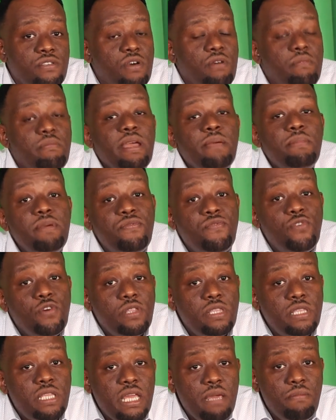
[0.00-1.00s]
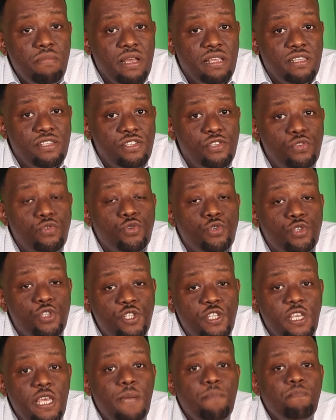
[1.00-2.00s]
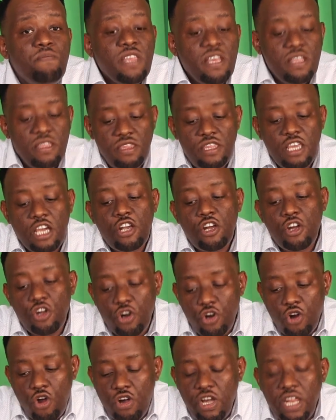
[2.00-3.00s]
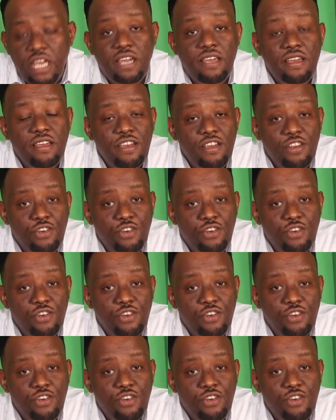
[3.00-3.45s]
or maybe for 3 months to see the chronic